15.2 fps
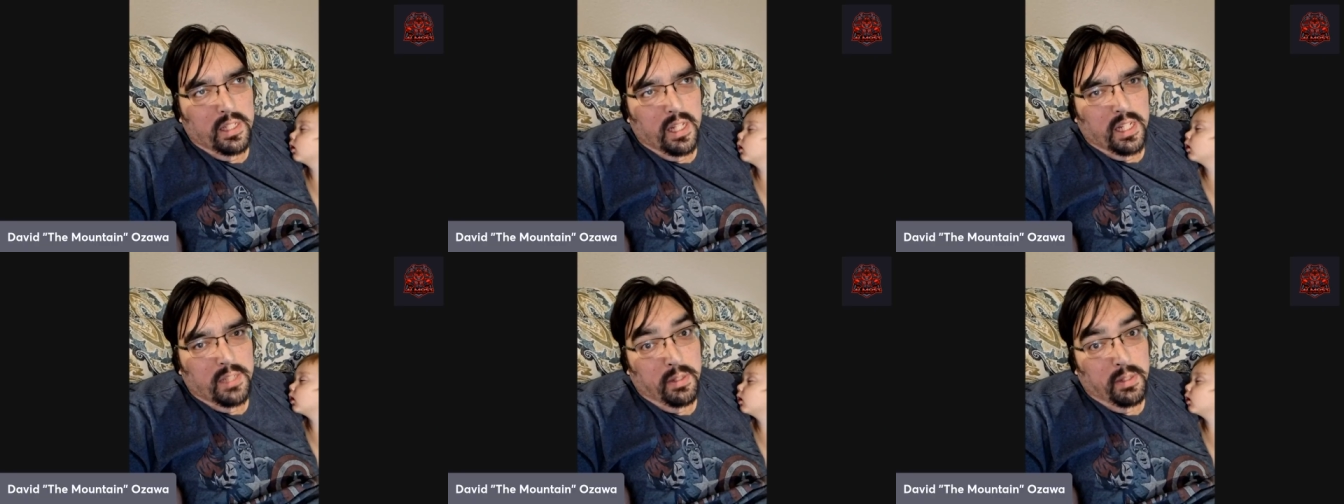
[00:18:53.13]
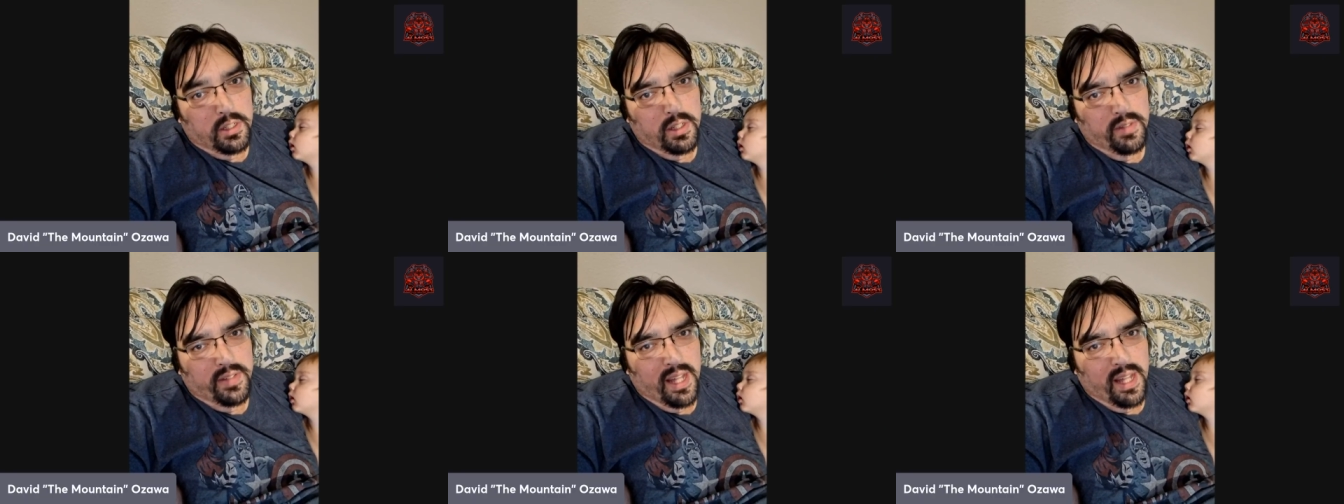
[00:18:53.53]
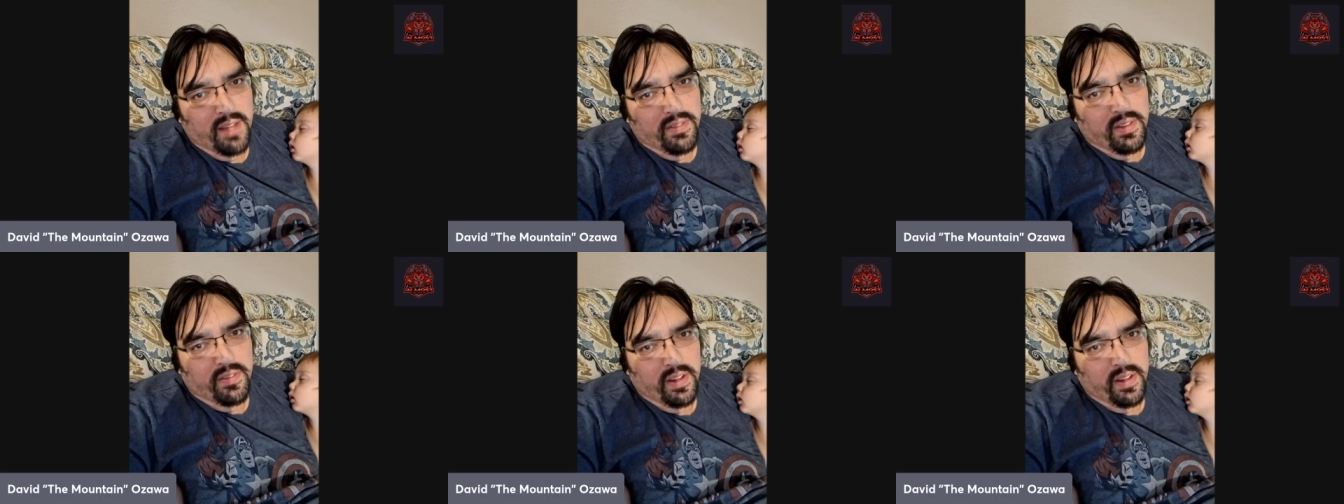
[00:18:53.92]
Especially if they
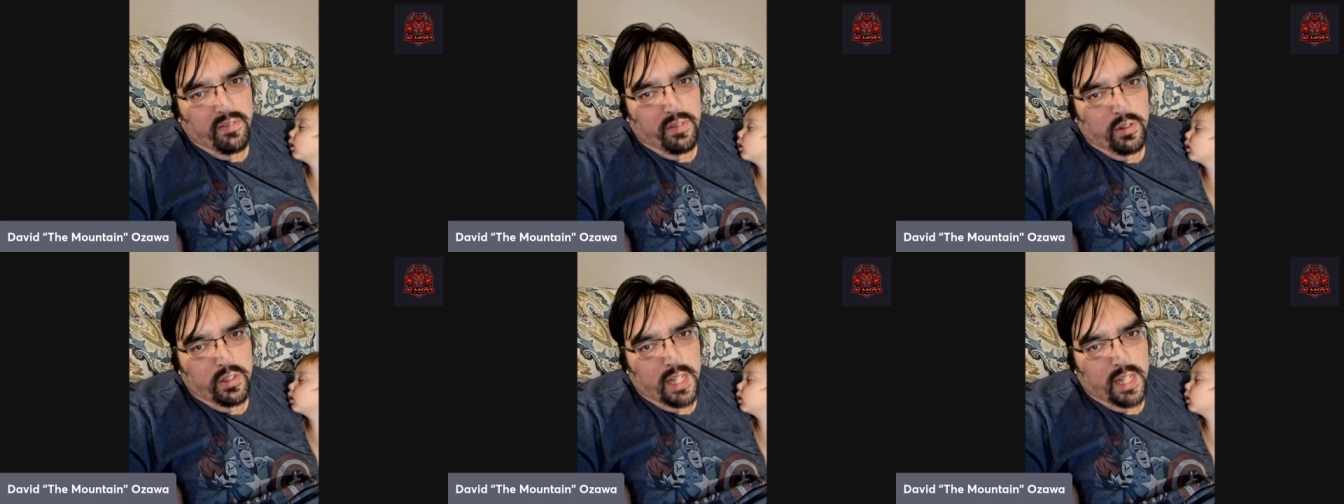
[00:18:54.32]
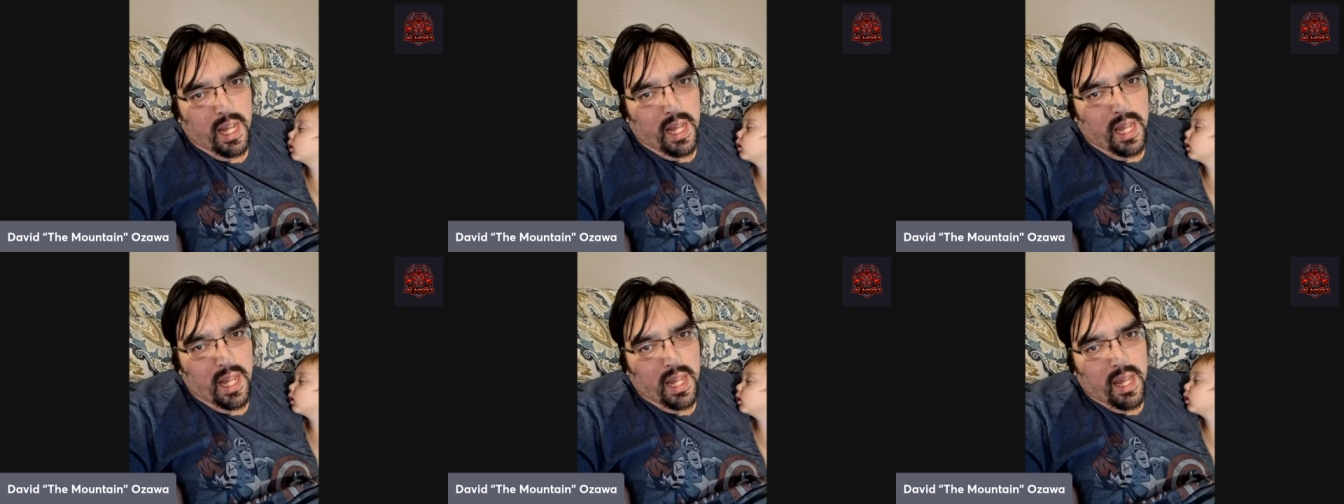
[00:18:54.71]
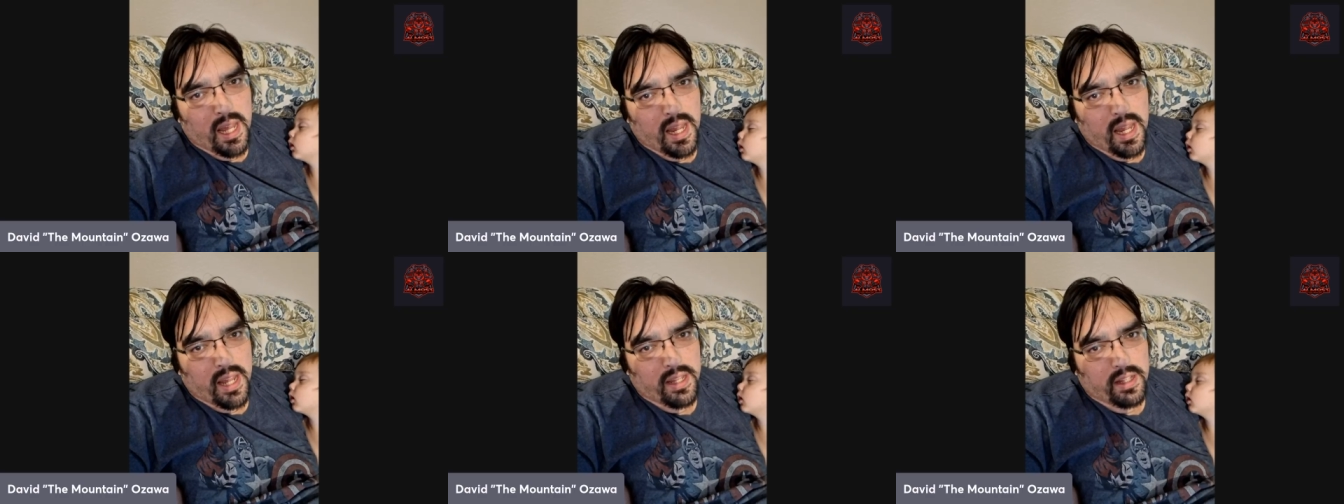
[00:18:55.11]
have the fight first guy
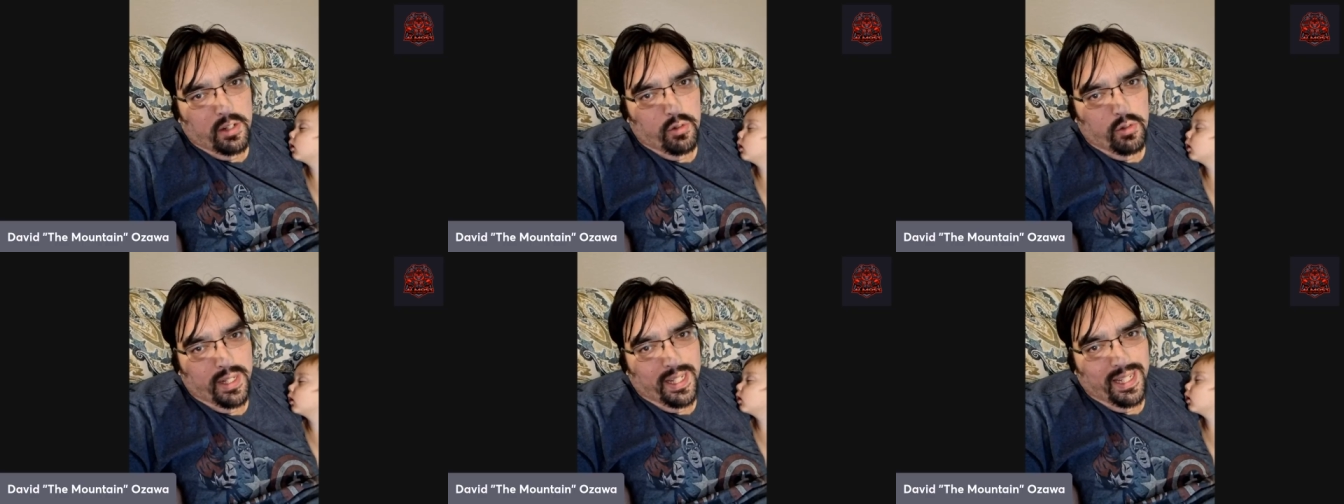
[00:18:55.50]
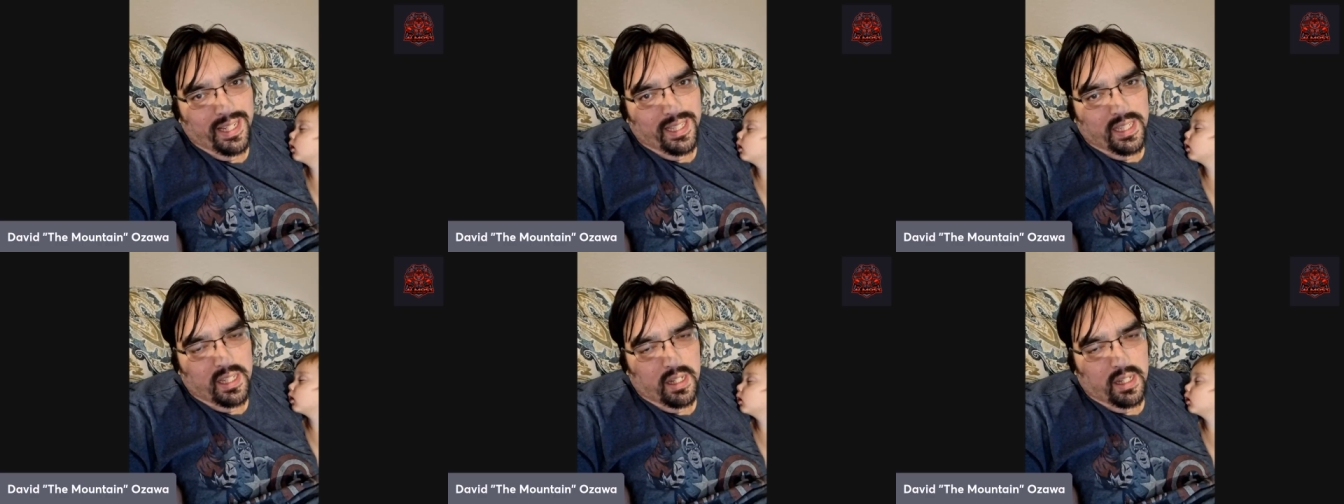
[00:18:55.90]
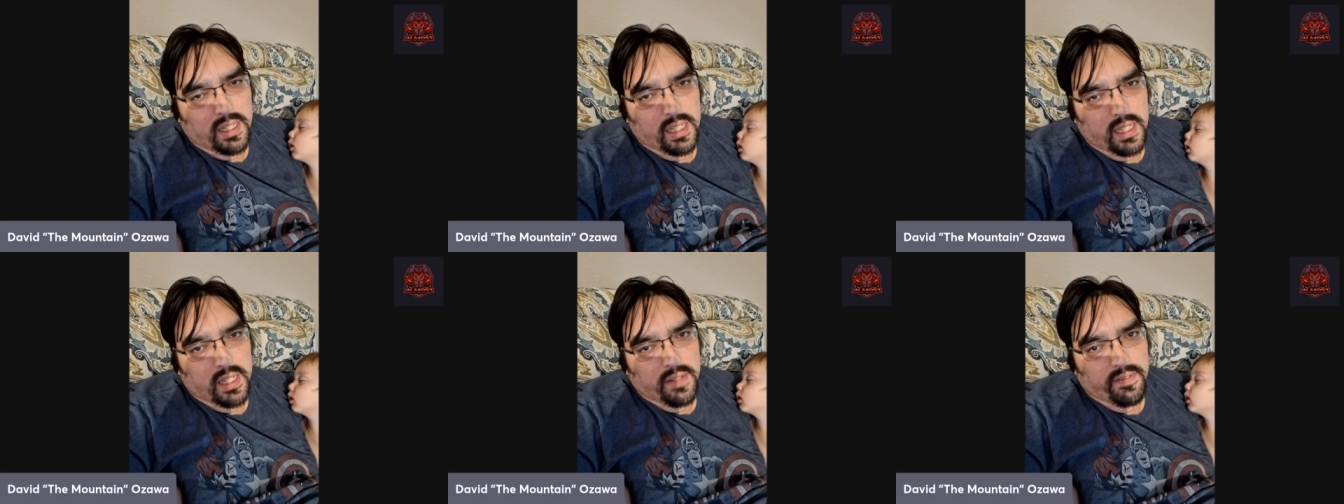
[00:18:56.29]
and the crit hits
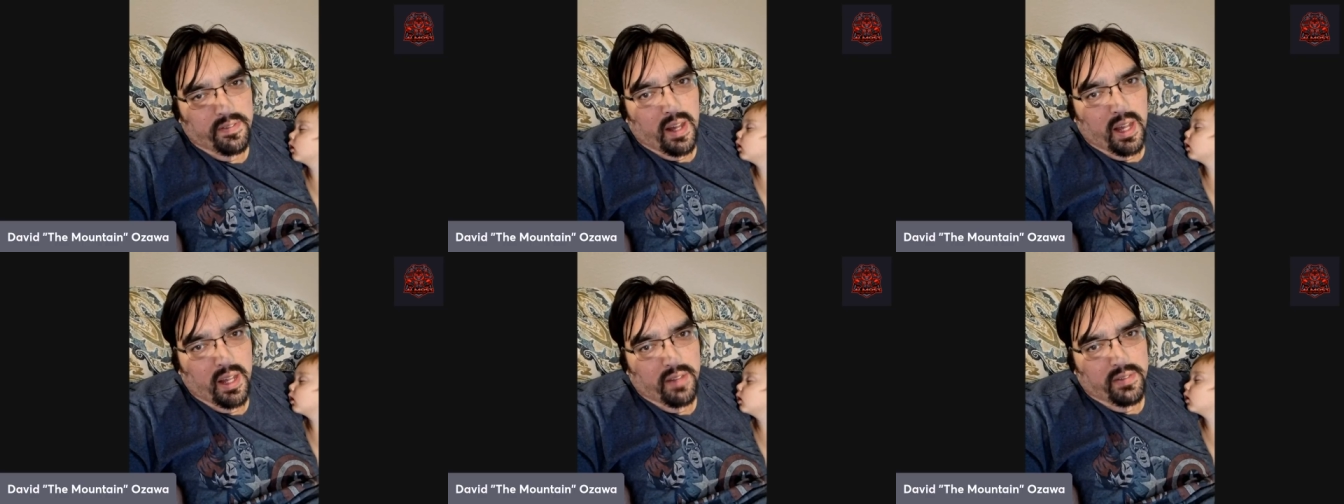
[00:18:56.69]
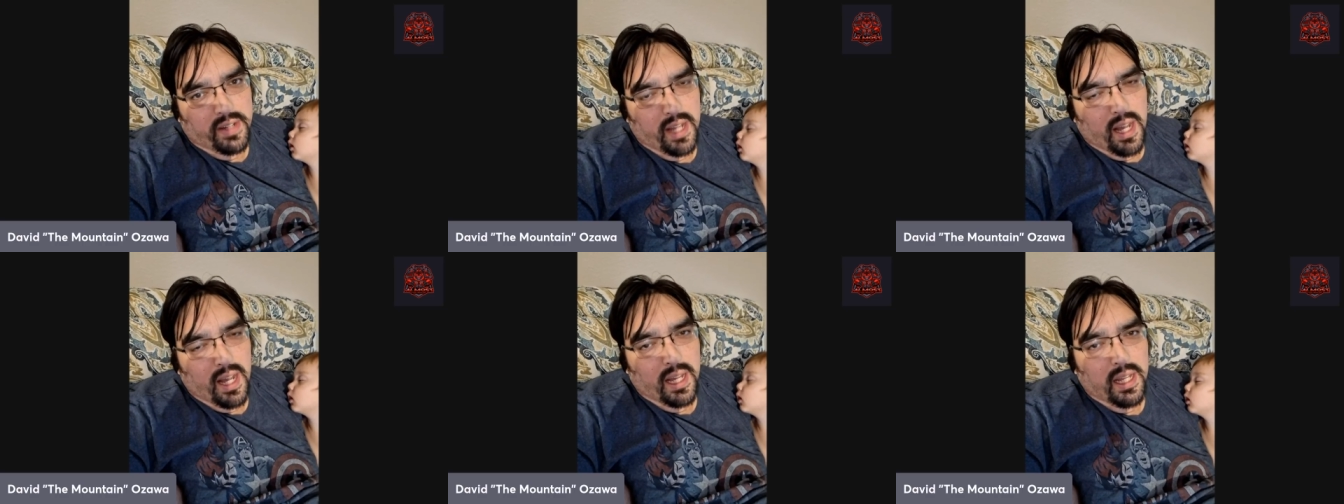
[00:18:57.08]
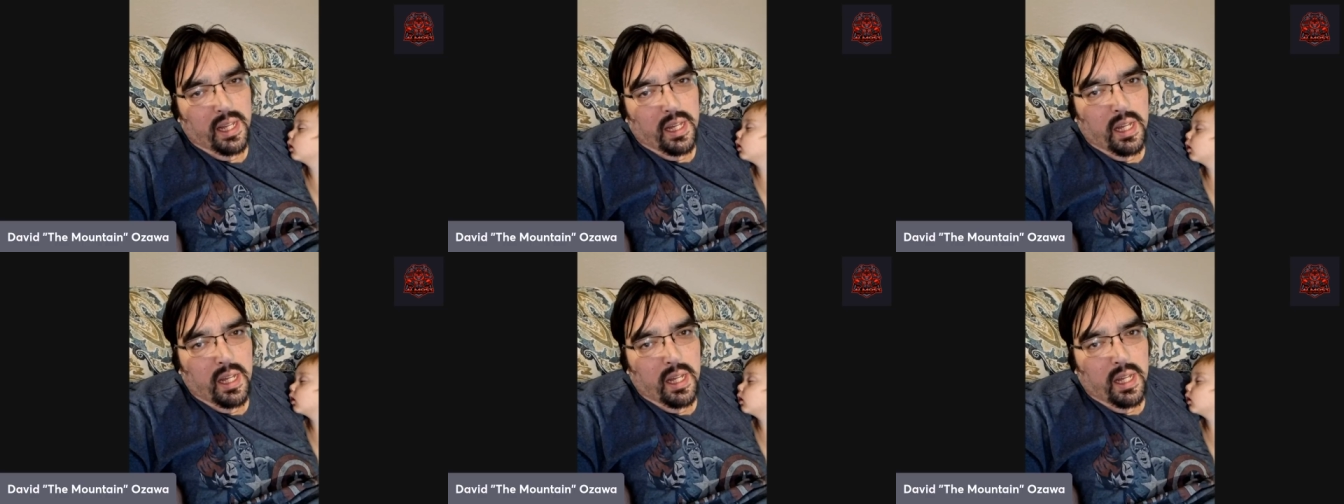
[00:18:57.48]
on 5 guy.